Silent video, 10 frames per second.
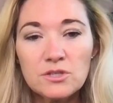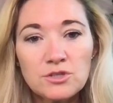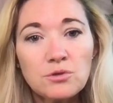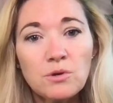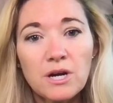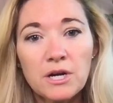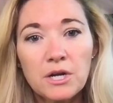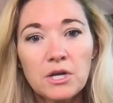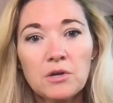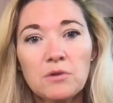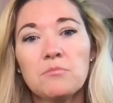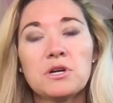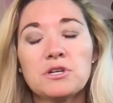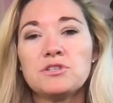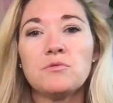Sure.
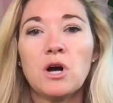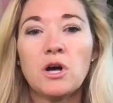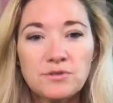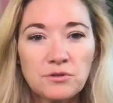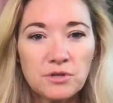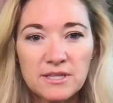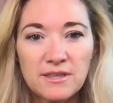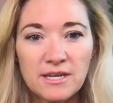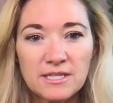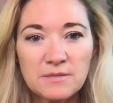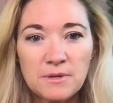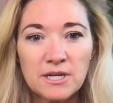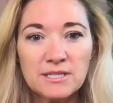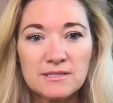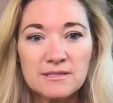But could you also look at that
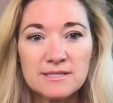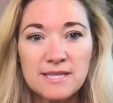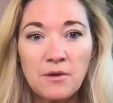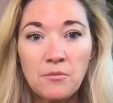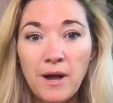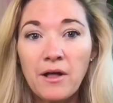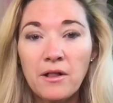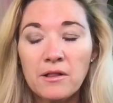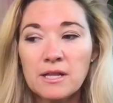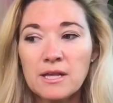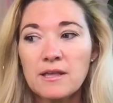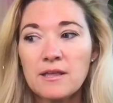experience and say, well,